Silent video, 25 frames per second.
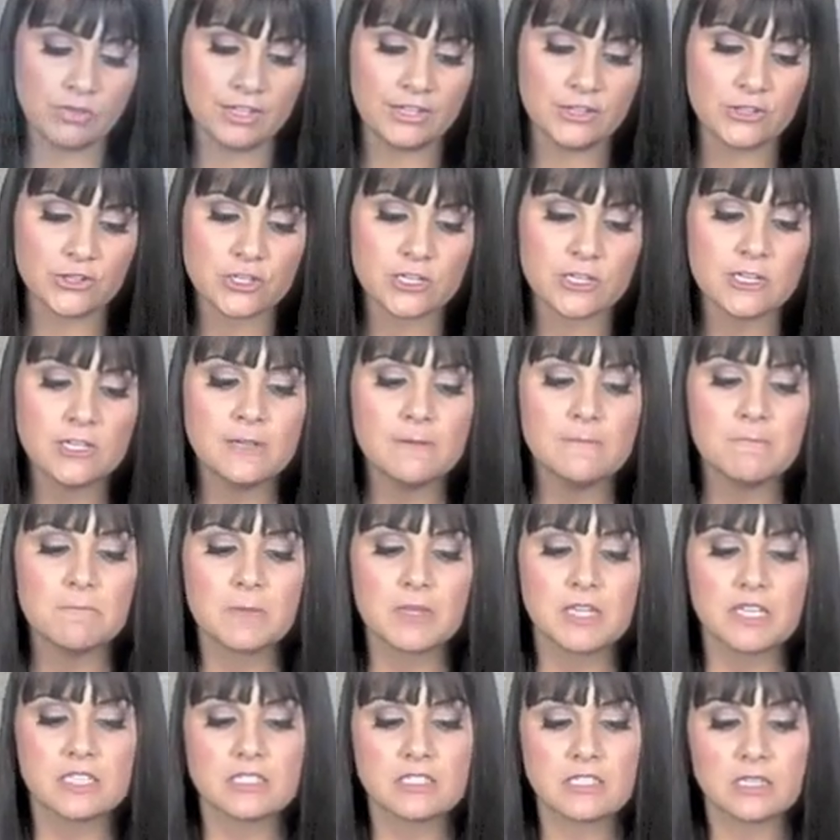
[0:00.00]
lunch.
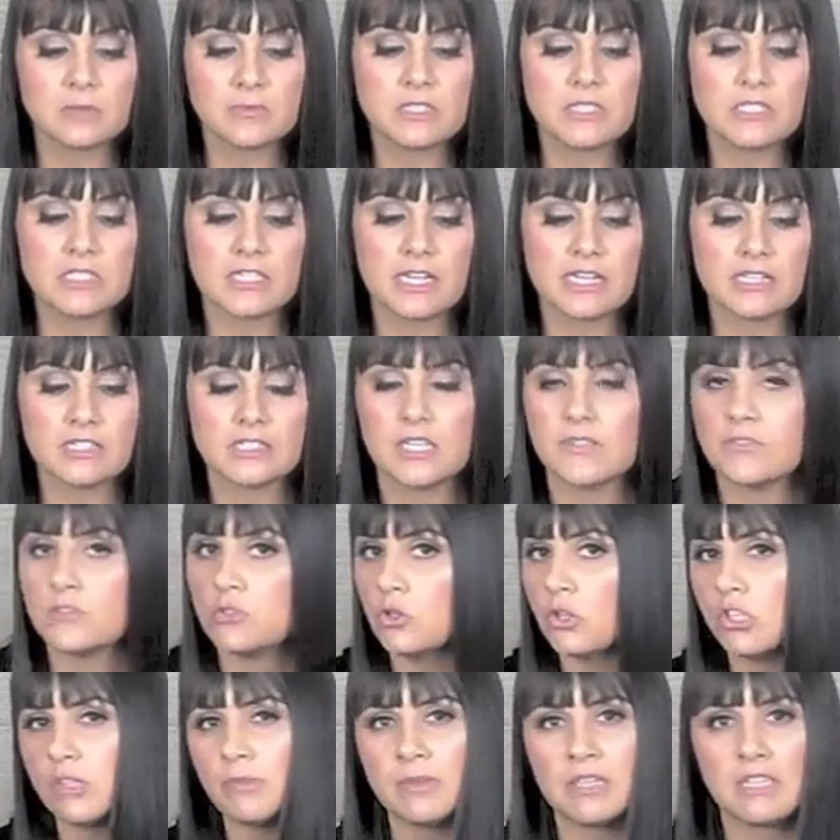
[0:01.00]
Some states have
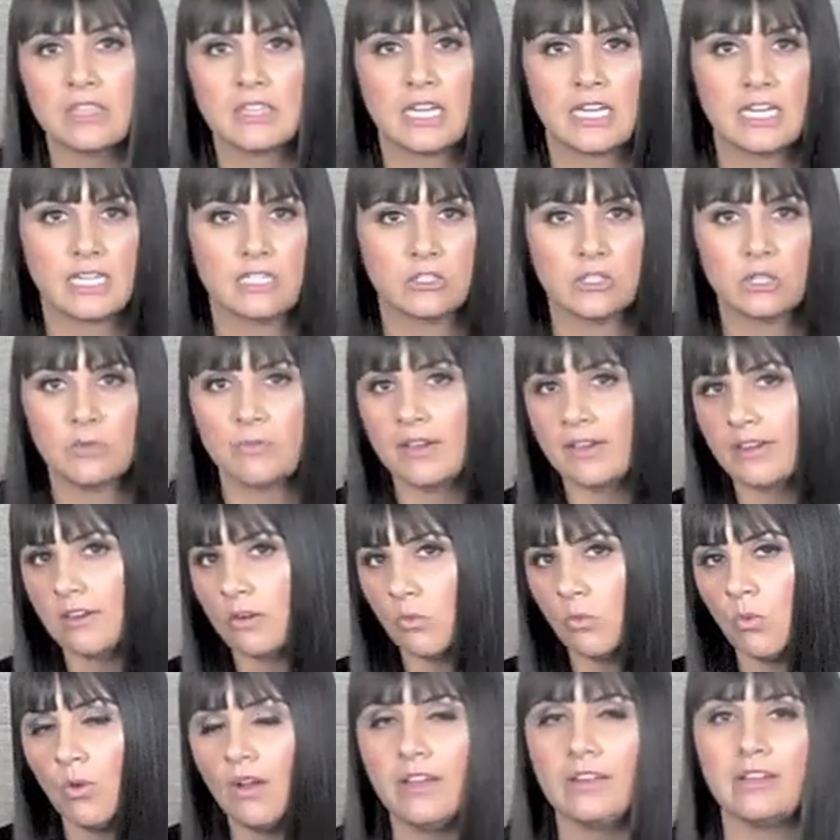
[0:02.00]
told me that no
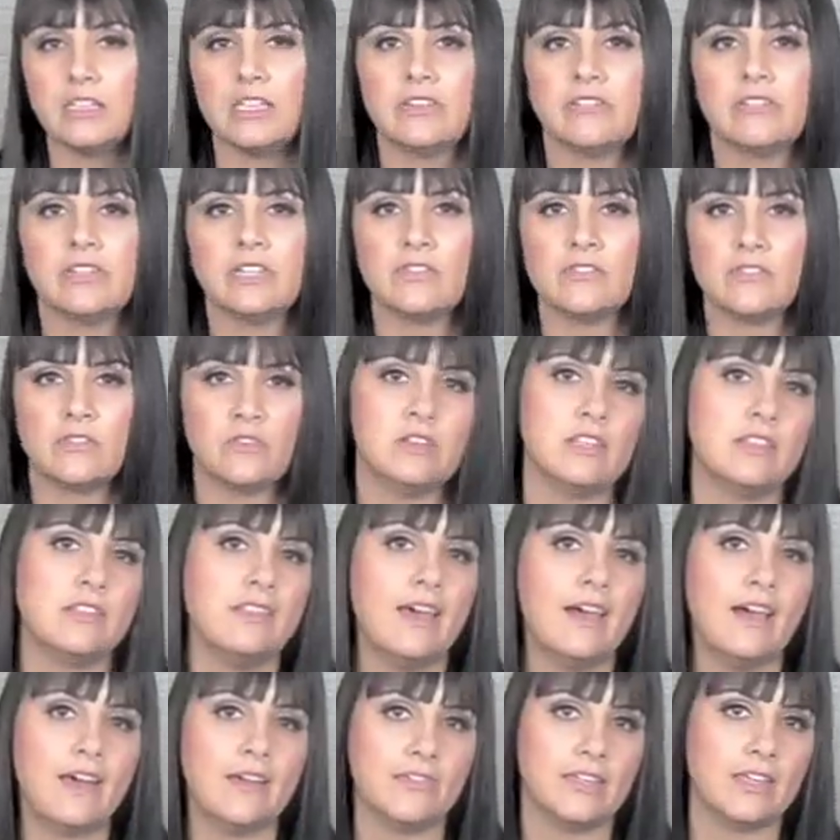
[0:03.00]
matter what, even if you did
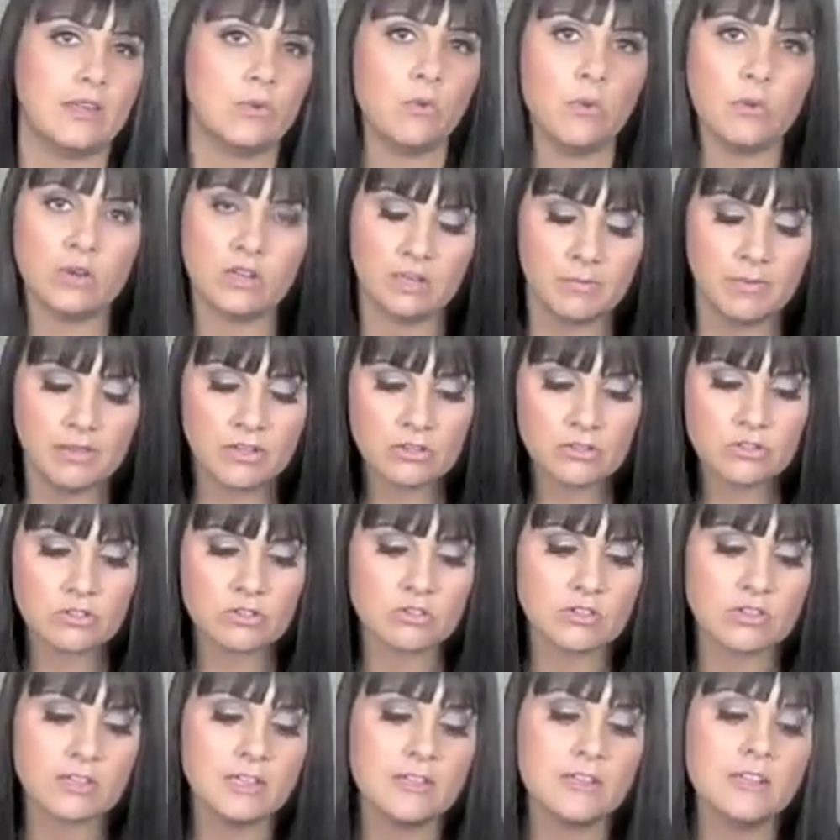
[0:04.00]
that, they won't
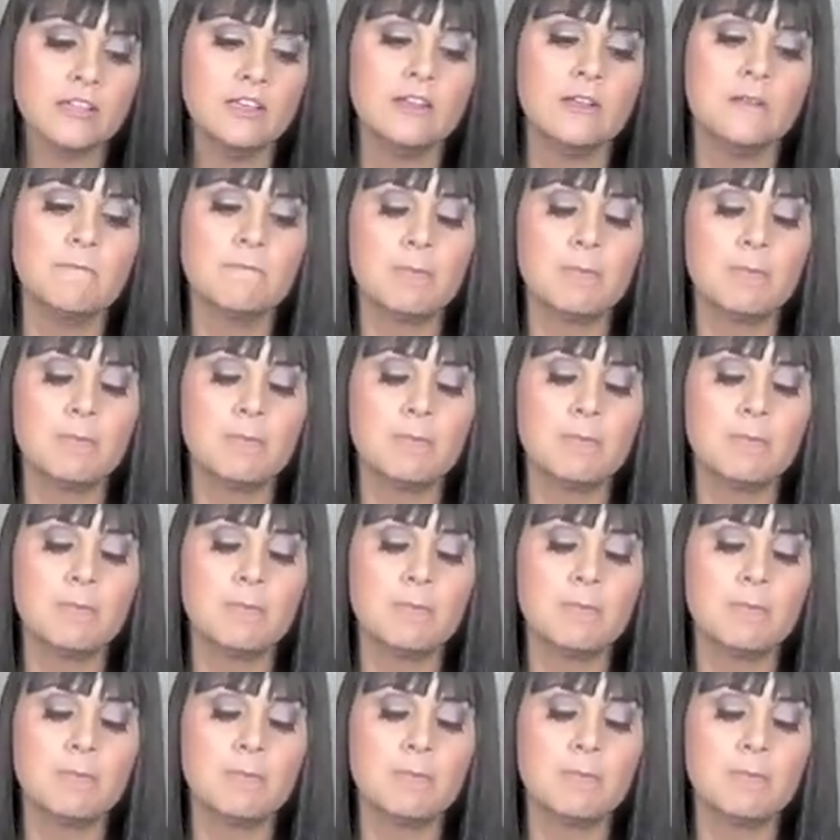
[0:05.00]
administer it